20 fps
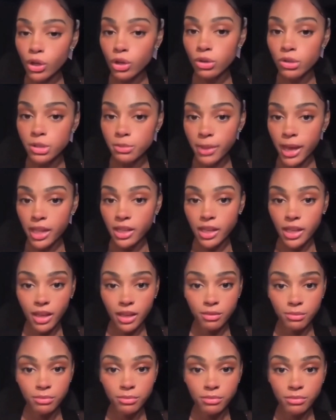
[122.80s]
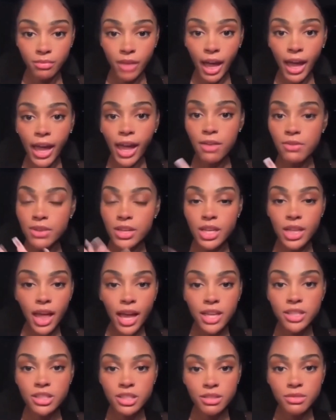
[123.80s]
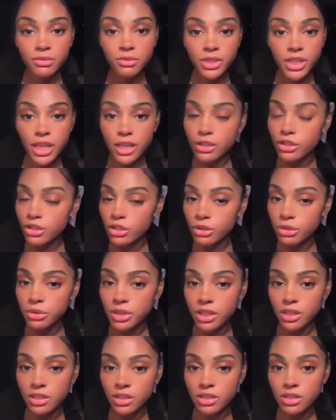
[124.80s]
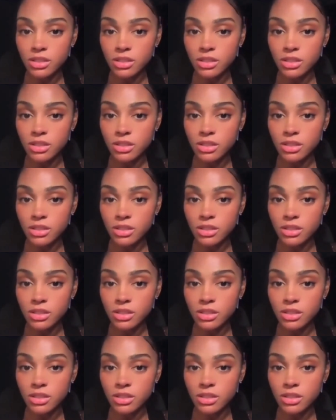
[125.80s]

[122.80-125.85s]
ballet. I have a class of 10 students.